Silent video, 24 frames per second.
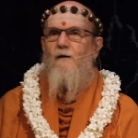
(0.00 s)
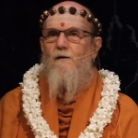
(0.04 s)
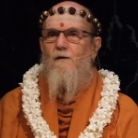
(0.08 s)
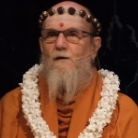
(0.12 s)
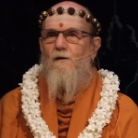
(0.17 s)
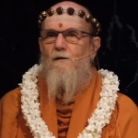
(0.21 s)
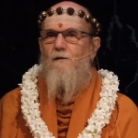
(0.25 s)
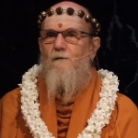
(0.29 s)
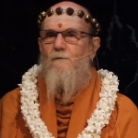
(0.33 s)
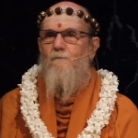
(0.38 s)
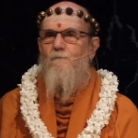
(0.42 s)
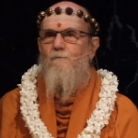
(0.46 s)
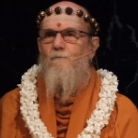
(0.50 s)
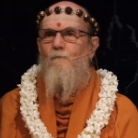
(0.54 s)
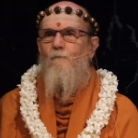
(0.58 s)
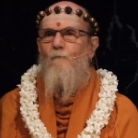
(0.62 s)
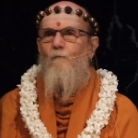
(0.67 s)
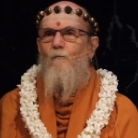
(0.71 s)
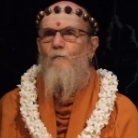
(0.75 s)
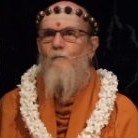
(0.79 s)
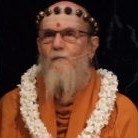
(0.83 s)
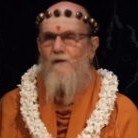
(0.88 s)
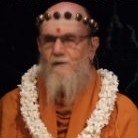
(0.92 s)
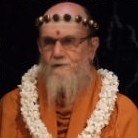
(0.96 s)
Um,
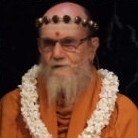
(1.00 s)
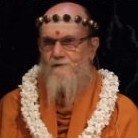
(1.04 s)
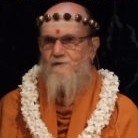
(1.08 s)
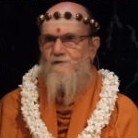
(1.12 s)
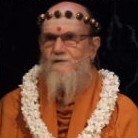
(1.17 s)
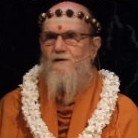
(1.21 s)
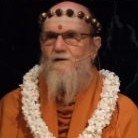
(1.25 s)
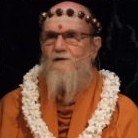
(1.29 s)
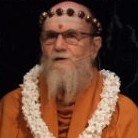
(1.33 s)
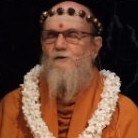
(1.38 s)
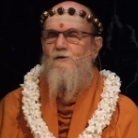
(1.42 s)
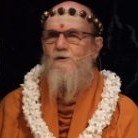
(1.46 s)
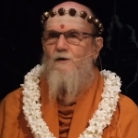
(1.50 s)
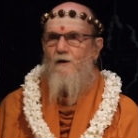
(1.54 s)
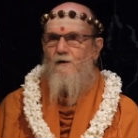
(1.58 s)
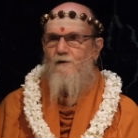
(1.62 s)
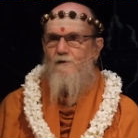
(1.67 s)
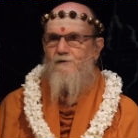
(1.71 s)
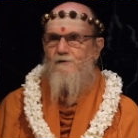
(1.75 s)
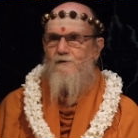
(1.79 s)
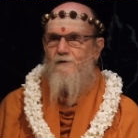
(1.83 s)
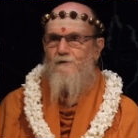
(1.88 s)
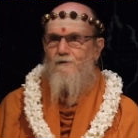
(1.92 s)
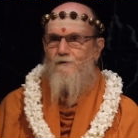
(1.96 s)
this is
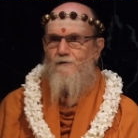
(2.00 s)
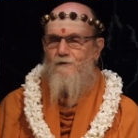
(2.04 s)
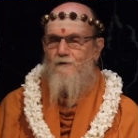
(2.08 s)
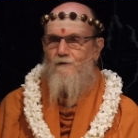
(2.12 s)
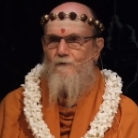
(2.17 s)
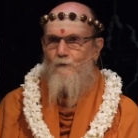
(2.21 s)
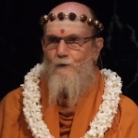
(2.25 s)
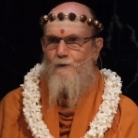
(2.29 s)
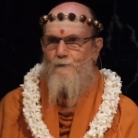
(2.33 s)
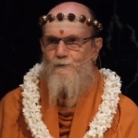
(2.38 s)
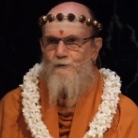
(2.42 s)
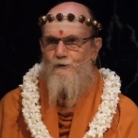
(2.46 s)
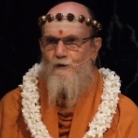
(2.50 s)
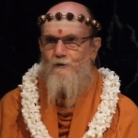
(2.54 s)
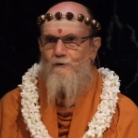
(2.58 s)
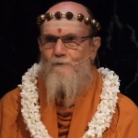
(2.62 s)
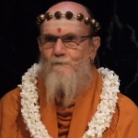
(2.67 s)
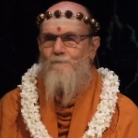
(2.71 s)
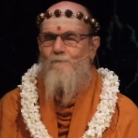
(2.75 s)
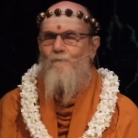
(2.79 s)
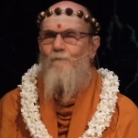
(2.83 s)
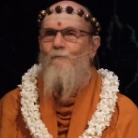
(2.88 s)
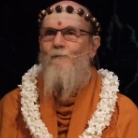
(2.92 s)
ISKCON's description.